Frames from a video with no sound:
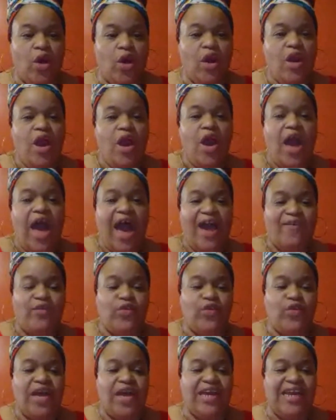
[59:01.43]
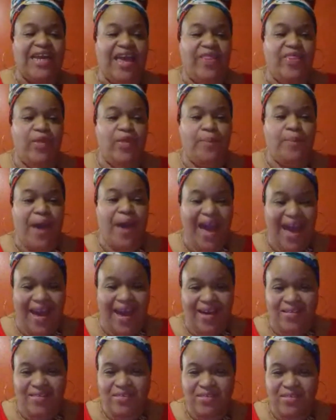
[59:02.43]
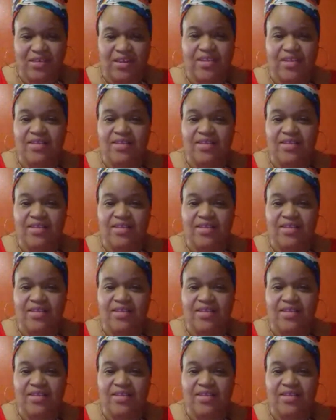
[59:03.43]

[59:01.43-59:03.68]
or have created in the past.